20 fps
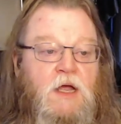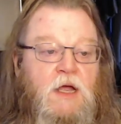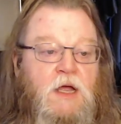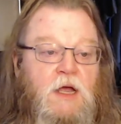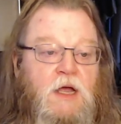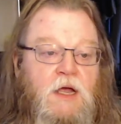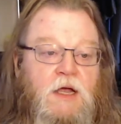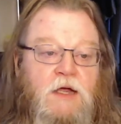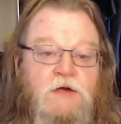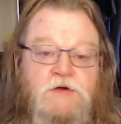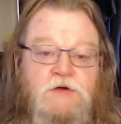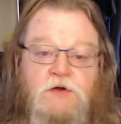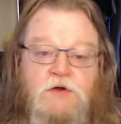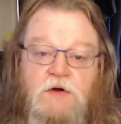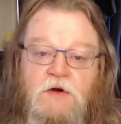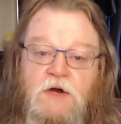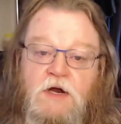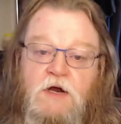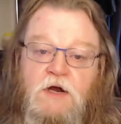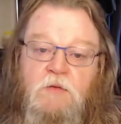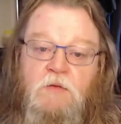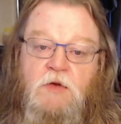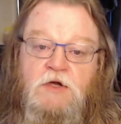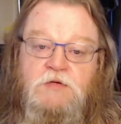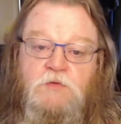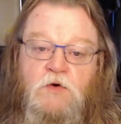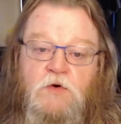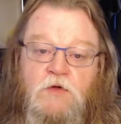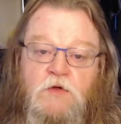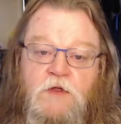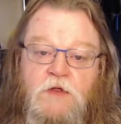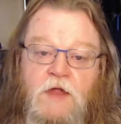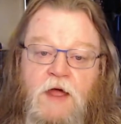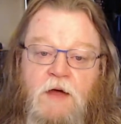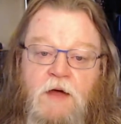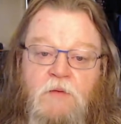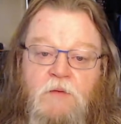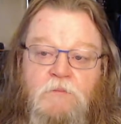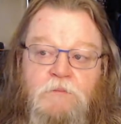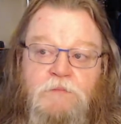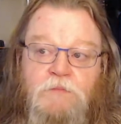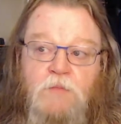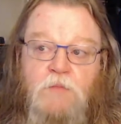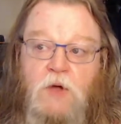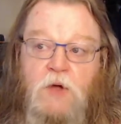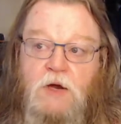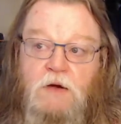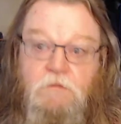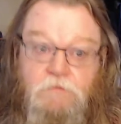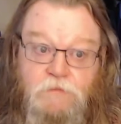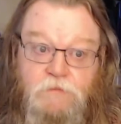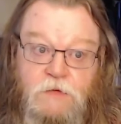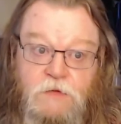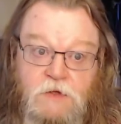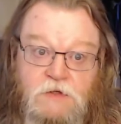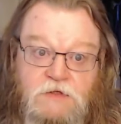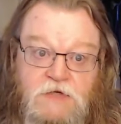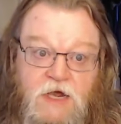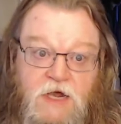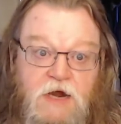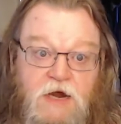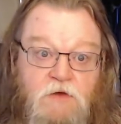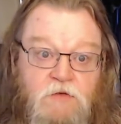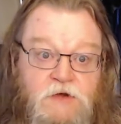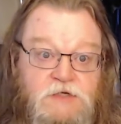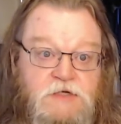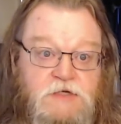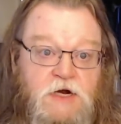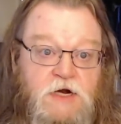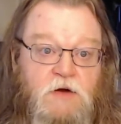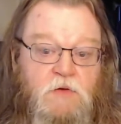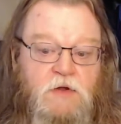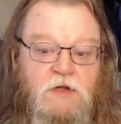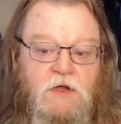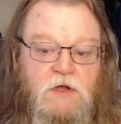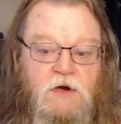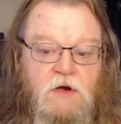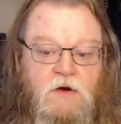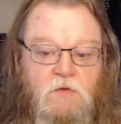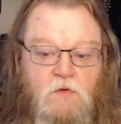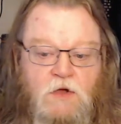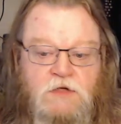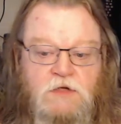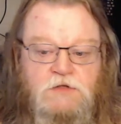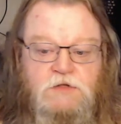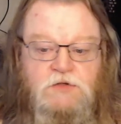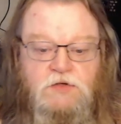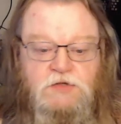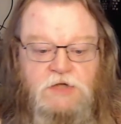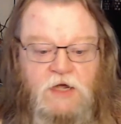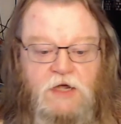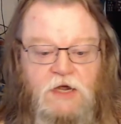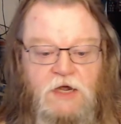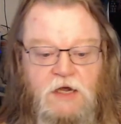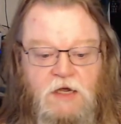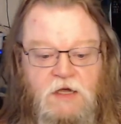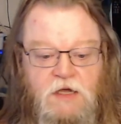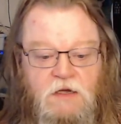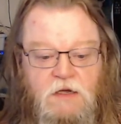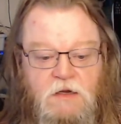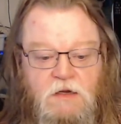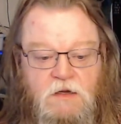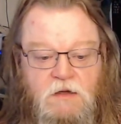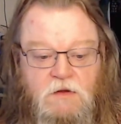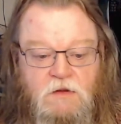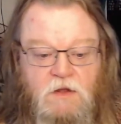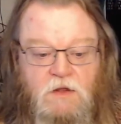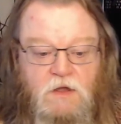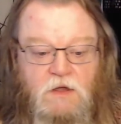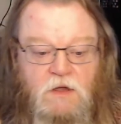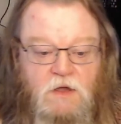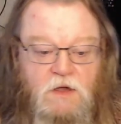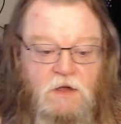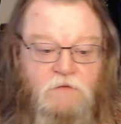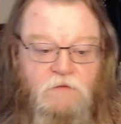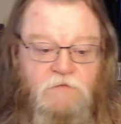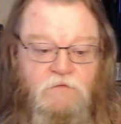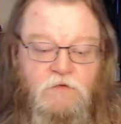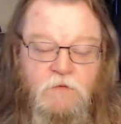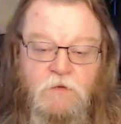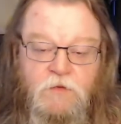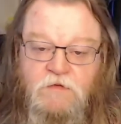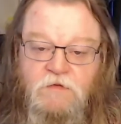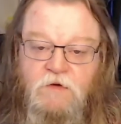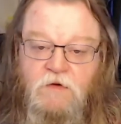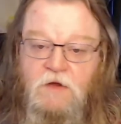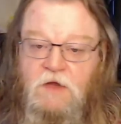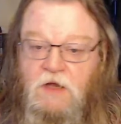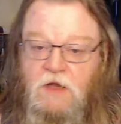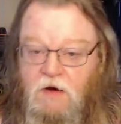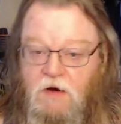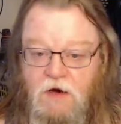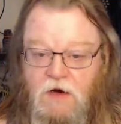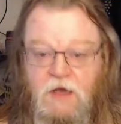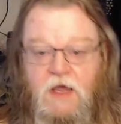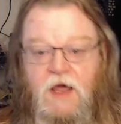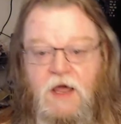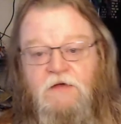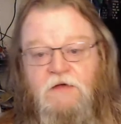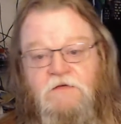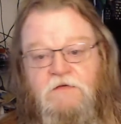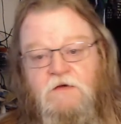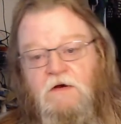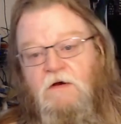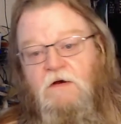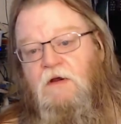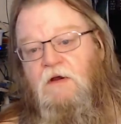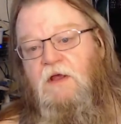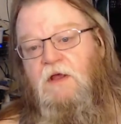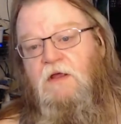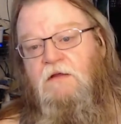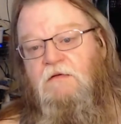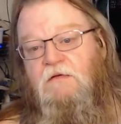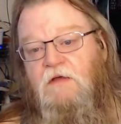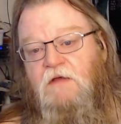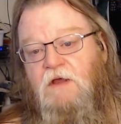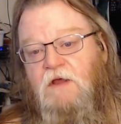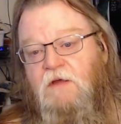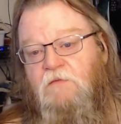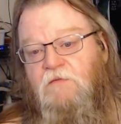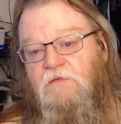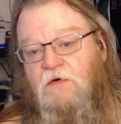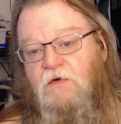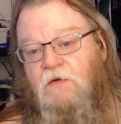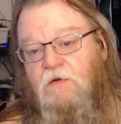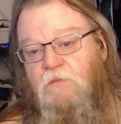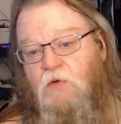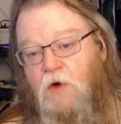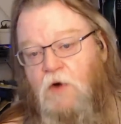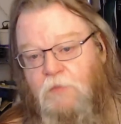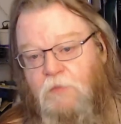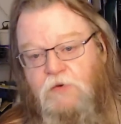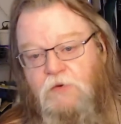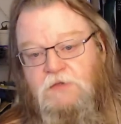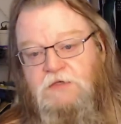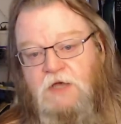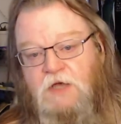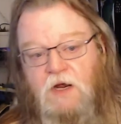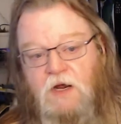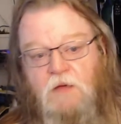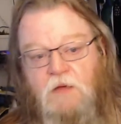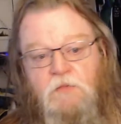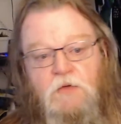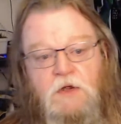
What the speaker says: it turned into much more than that. But second reason I went there was to take the infamous Glaricaster into him for a proper setup.